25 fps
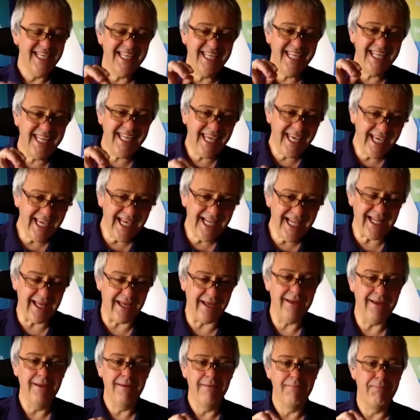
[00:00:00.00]

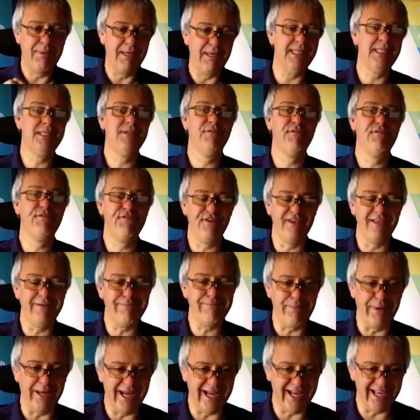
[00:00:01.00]
killer piece of
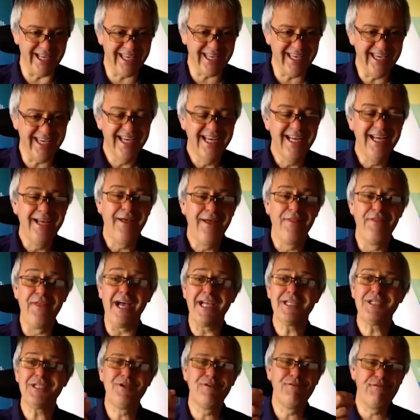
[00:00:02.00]
feedback
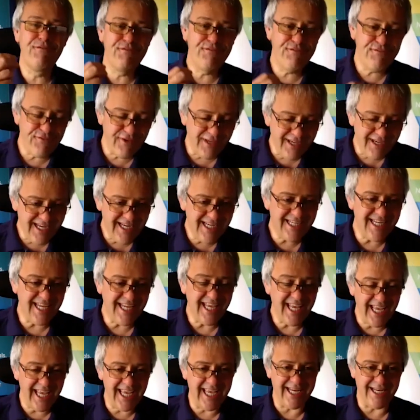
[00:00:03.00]
that should feed
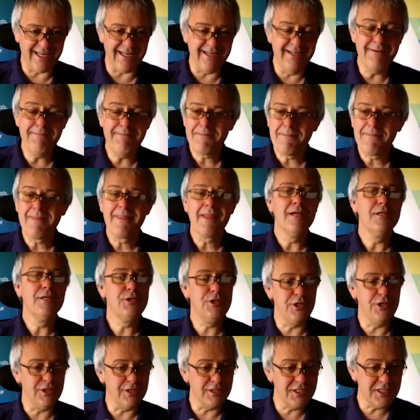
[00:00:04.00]
in
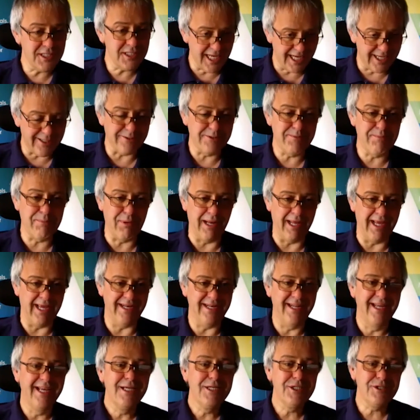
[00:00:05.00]
to your sales plan,
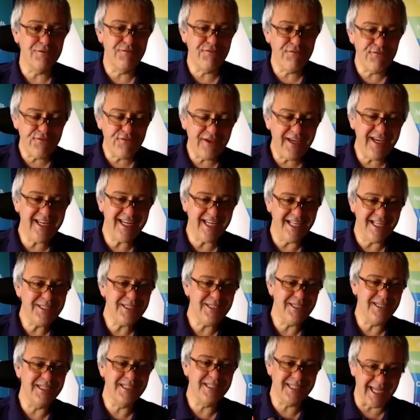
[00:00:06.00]
should feed
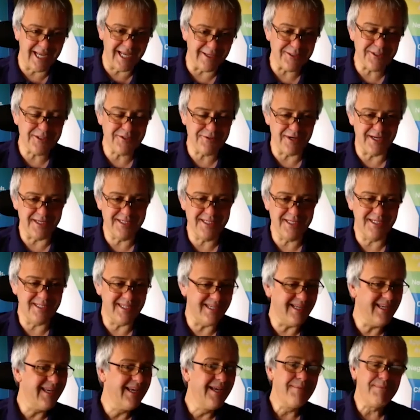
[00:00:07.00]
into your sales
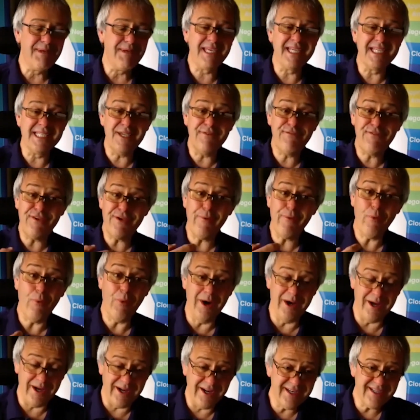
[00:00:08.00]
strategy. Because if it
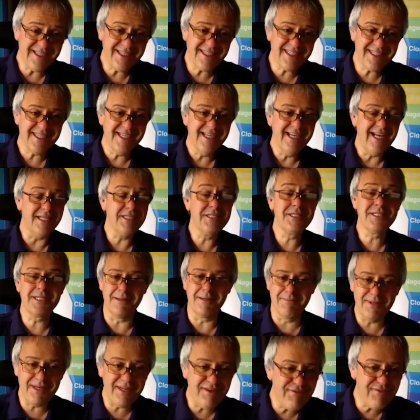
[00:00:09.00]
works and
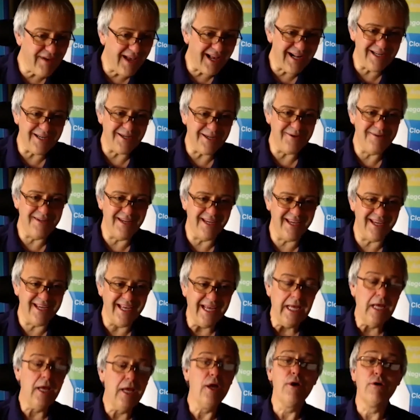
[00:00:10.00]
somebody valued it,
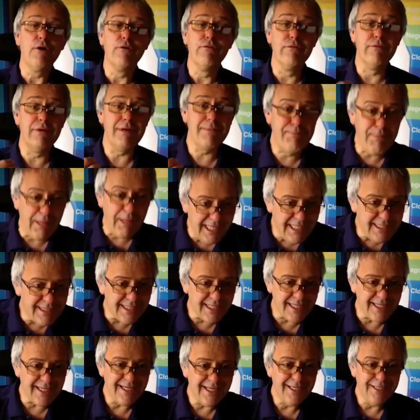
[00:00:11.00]
repeat
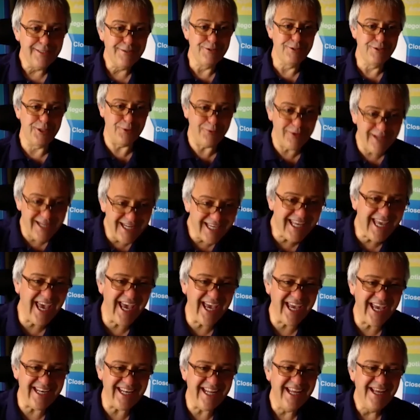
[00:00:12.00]
it. Do it
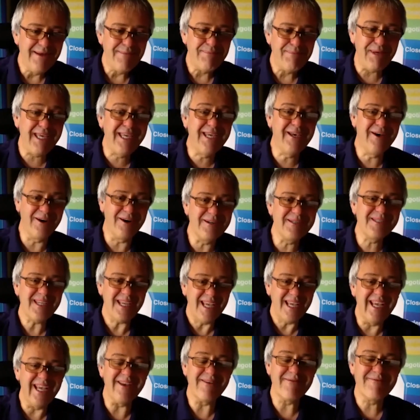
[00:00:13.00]
again, because
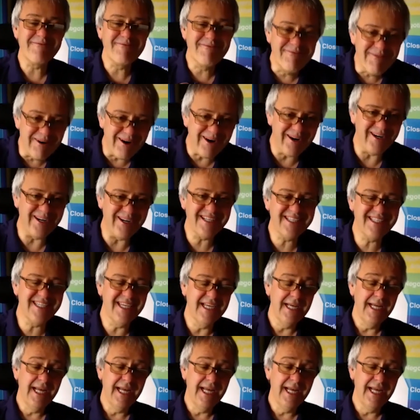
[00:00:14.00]
it worked.